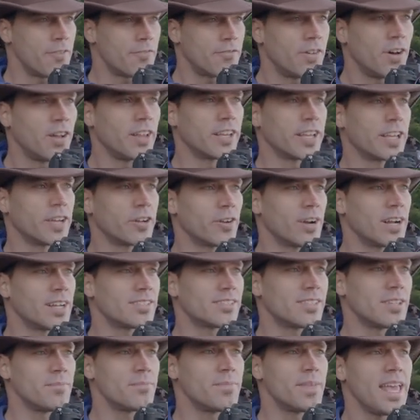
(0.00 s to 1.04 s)
falling
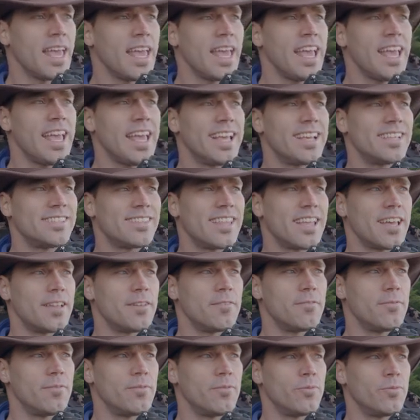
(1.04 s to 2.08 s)
across them, is that
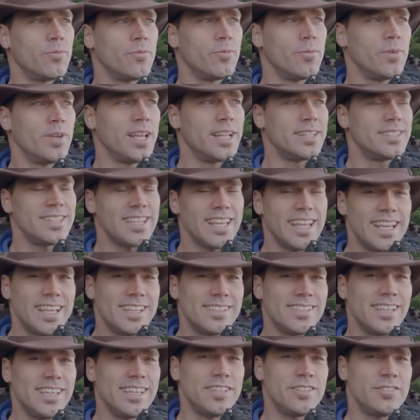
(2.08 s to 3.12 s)
it's
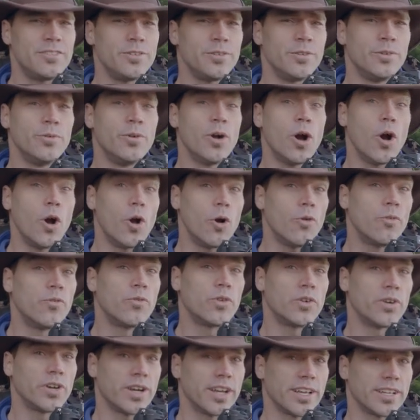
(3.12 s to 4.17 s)
easy to
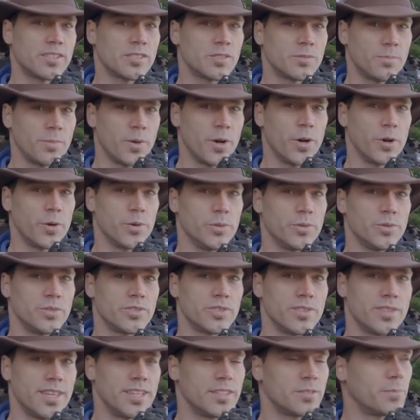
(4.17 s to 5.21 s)

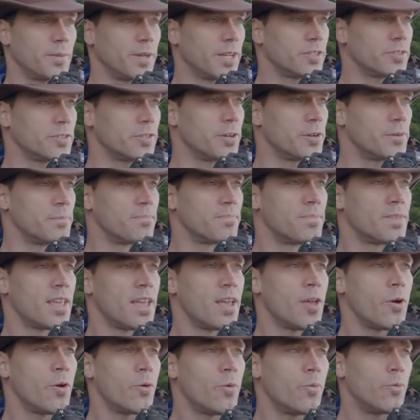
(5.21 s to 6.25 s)
overexpose this picture.
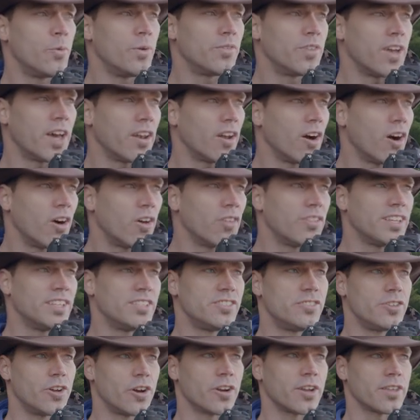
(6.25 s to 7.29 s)
We've got all these
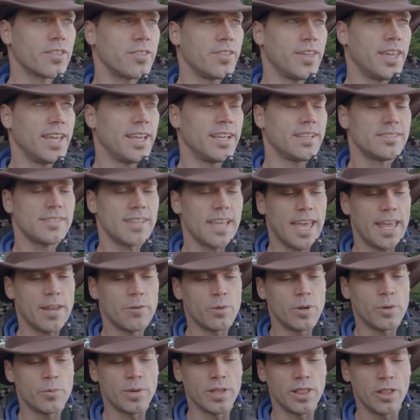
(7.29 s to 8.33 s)
dark things, and
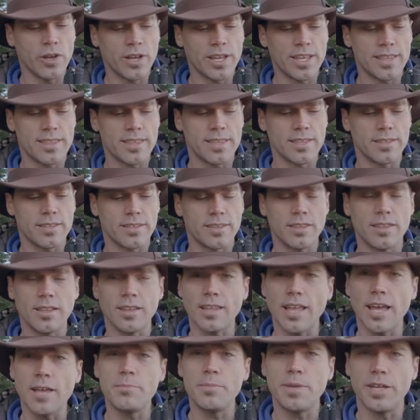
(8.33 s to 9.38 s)
when we look at the
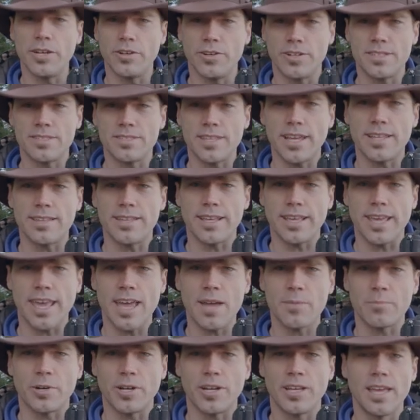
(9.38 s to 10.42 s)
light meter inside the
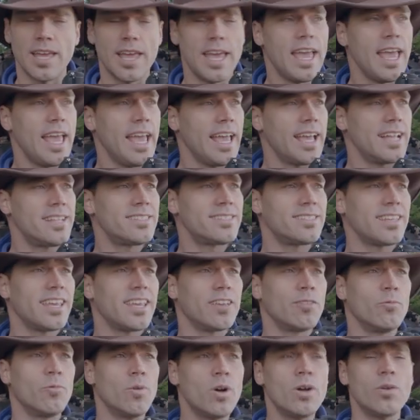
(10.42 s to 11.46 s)
camera, it's
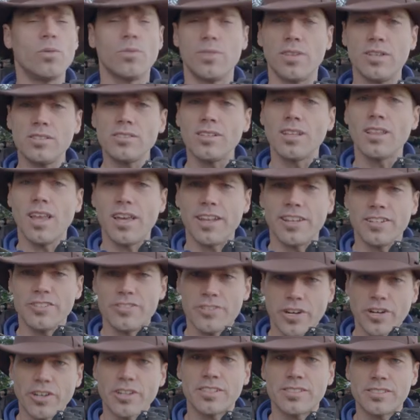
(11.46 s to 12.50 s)
saying, whoa, there's a lot of
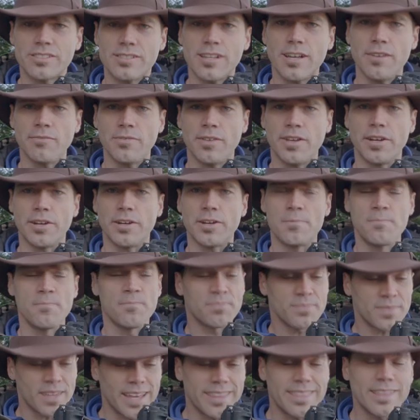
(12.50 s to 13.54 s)
dark stuff here.
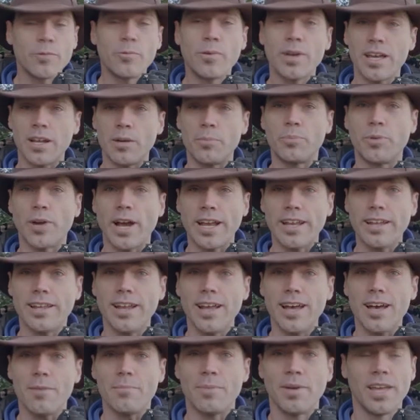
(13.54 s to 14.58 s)
I think we ought to brighten it
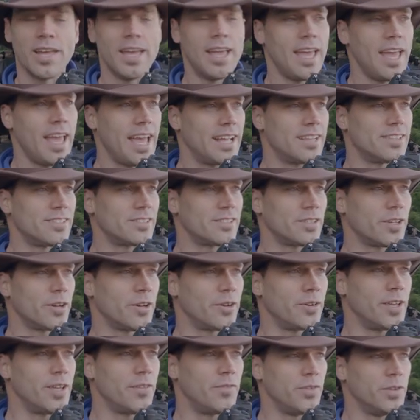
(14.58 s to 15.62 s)
up. And
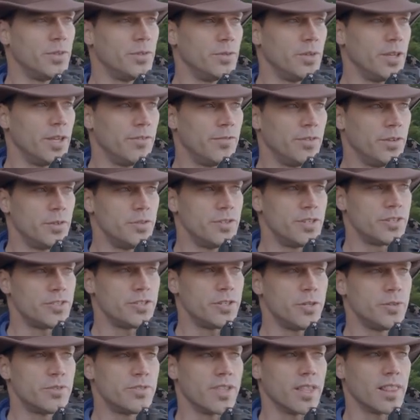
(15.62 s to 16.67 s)
so if you
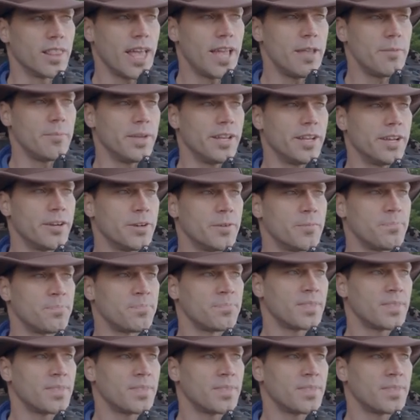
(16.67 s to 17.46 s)
just use the light meter